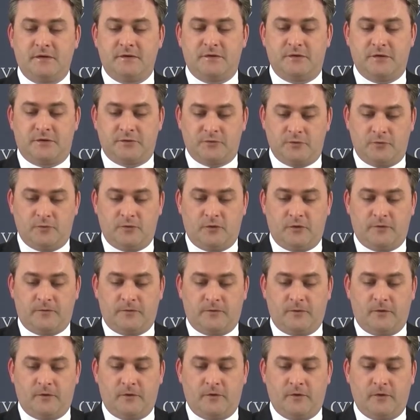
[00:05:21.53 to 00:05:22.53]
the rule
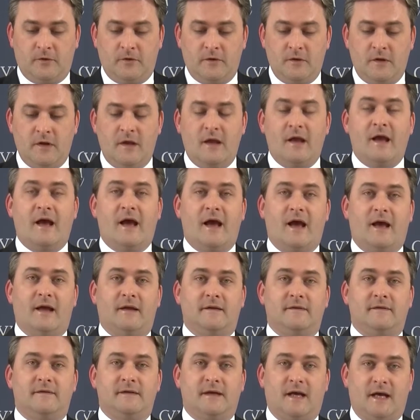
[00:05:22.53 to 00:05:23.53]
of law,
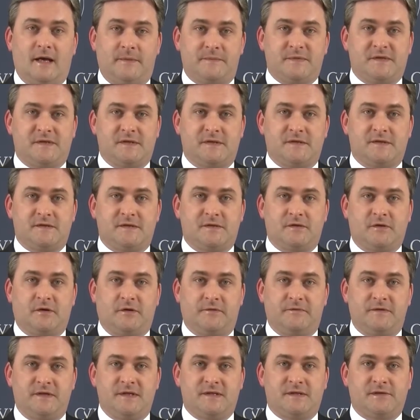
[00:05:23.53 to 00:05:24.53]
and absence
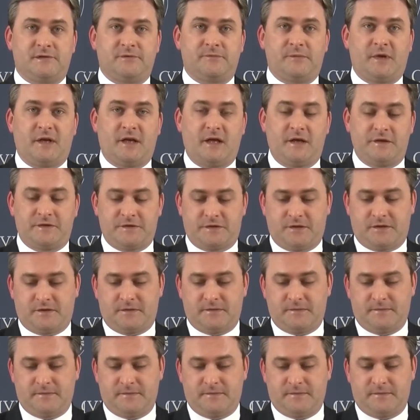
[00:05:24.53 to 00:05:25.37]
of discrimination.